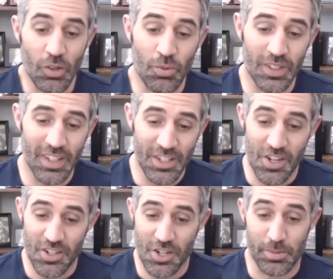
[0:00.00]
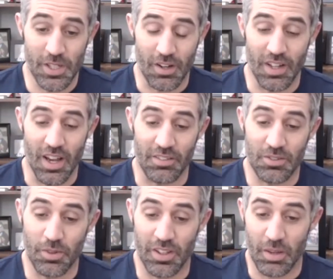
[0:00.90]
relationships in our lives,
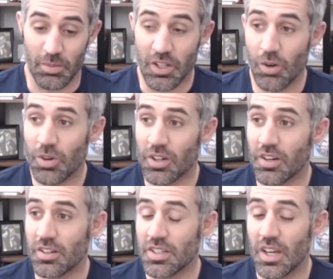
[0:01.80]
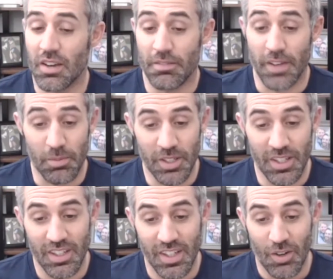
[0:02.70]
whether that be coworkers,
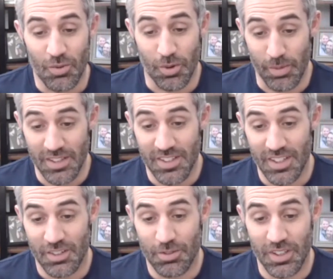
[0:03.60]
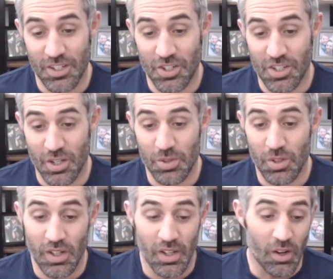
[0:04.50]
family, romantic relationships,
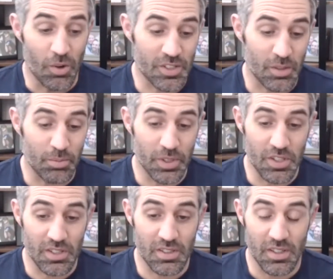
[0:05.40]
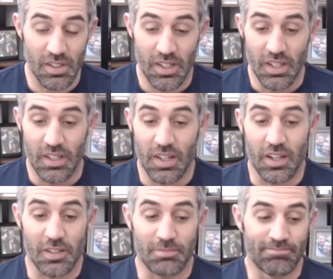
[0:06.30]
or simply just
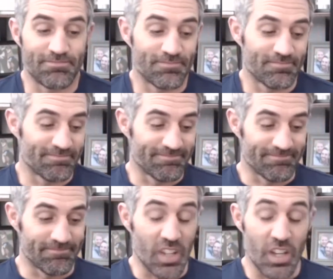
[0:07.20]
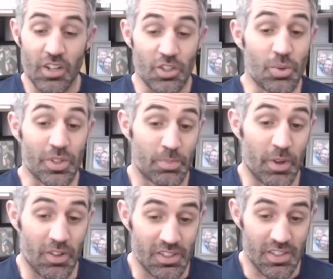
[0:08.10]
um, new
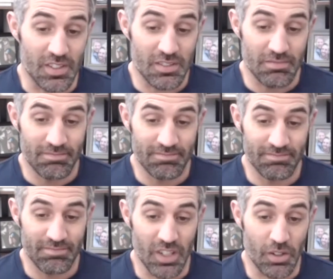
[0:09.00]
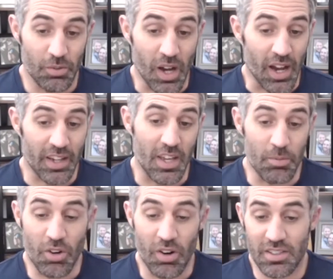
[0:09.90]
experiences. You know, I came
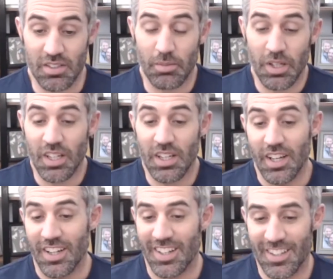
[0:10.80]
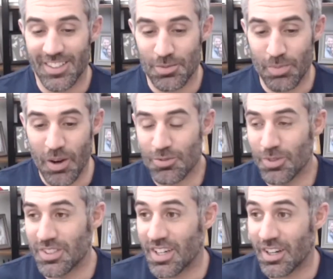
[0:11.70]
across somebody in Sprouts
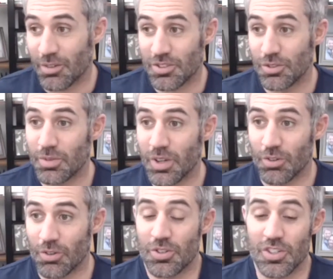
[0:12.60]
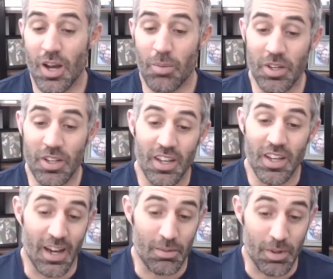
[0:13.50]
one day. I was doing my grocery shopping,
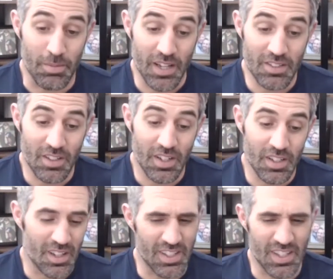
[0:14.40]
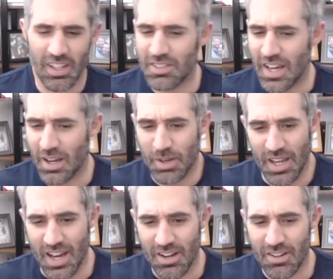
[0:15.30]
had my mask on. I think I even had my
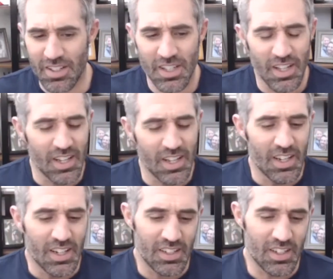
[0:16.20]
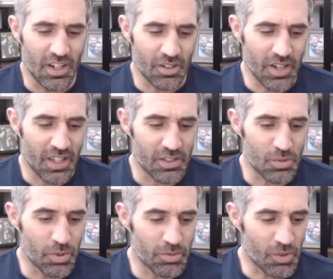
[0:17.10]
hat on, you know, and this
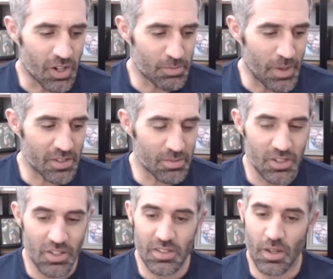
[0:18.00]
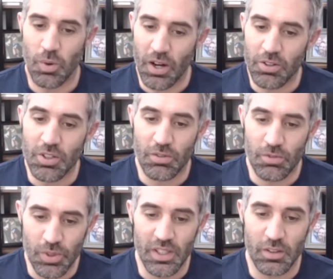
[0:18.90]
woman walks past me and she's like, wow, you have
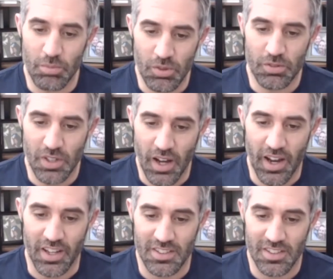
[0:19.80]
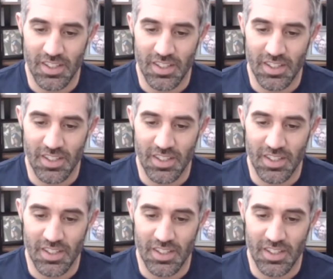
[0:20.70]
really beautiful eyes.